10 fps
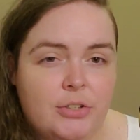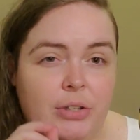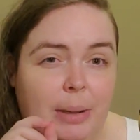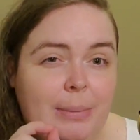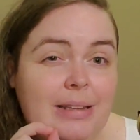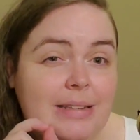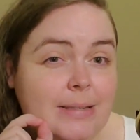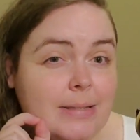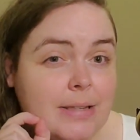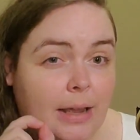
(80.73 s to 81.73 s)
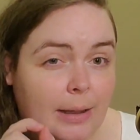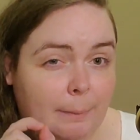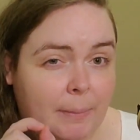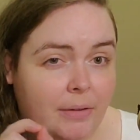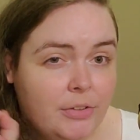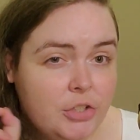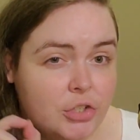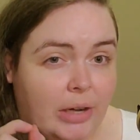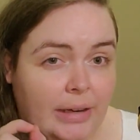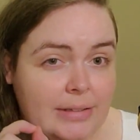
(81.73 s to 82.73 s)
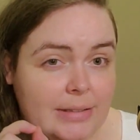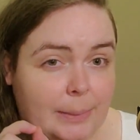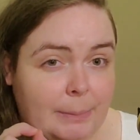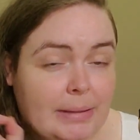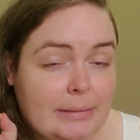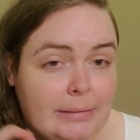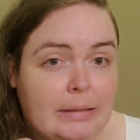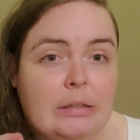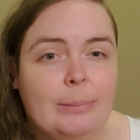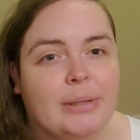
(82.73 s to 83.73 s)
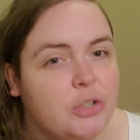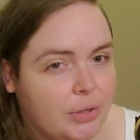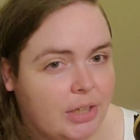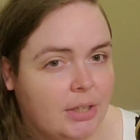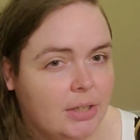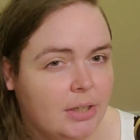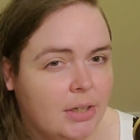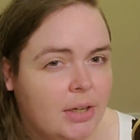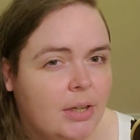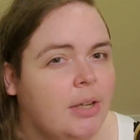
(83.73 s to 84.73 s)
so that means some of the strikes can be a little bit trickier,